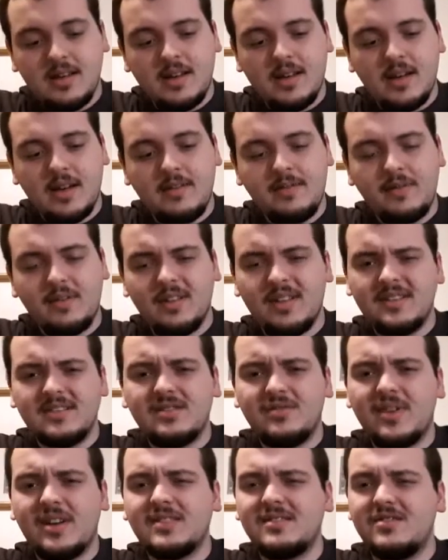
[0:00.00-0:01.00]
uh, for at least
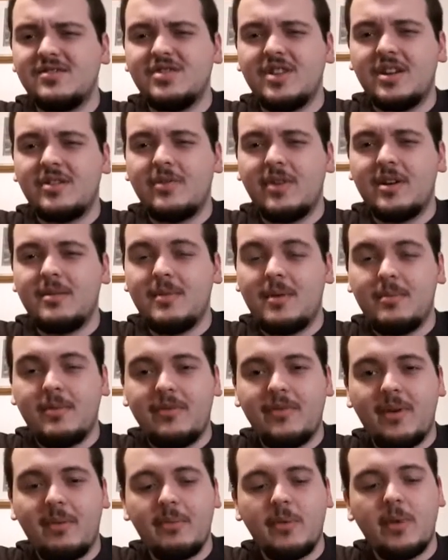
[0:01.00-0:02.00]
the rest of January, maybe
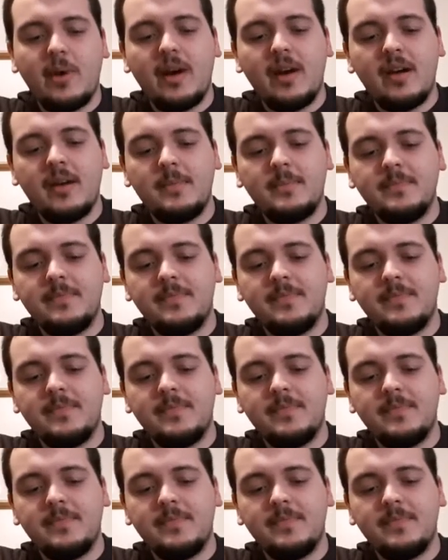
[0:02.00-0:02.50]
February.